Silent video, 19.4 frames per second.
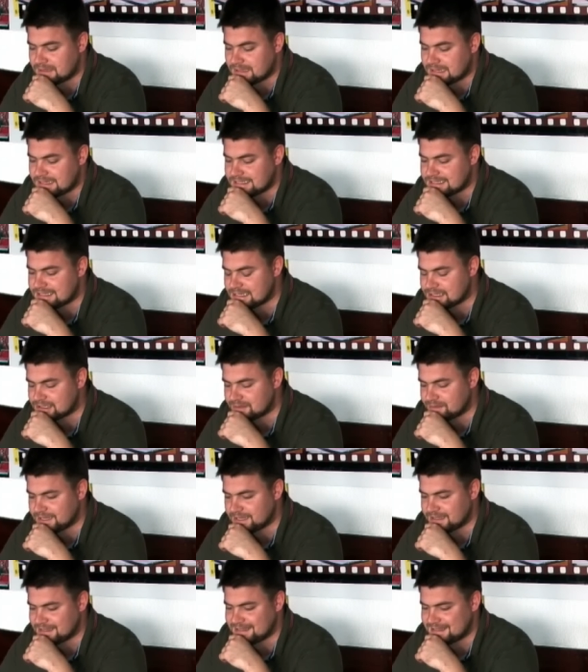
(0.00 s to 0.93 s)
it seems to
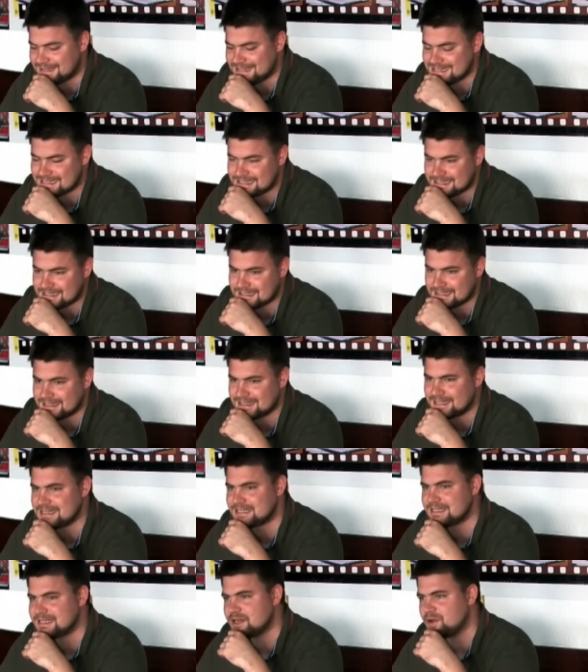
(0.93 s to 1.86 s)
me that this,
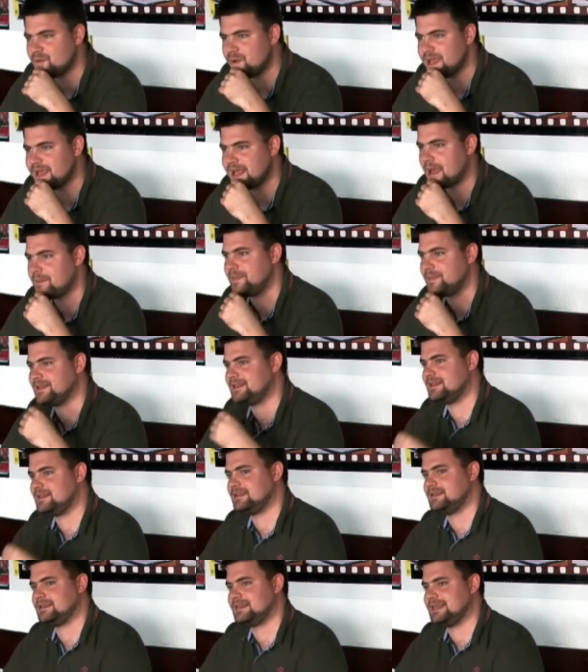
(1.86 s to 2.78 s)
this in a way happened
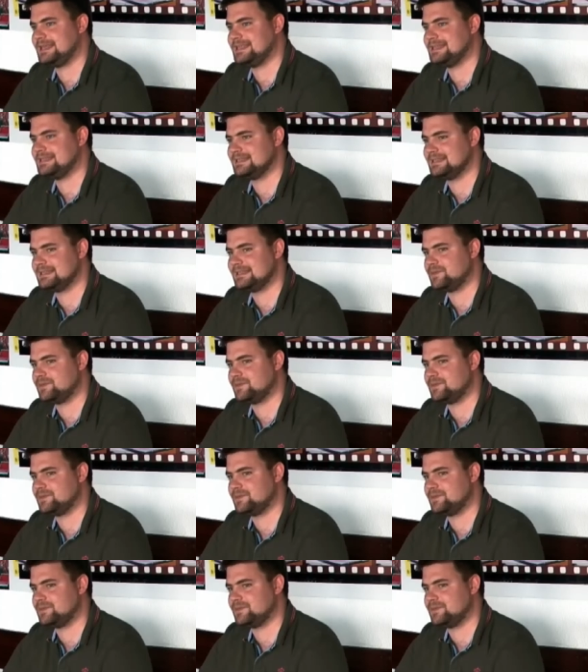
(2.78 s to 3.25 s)
in, in,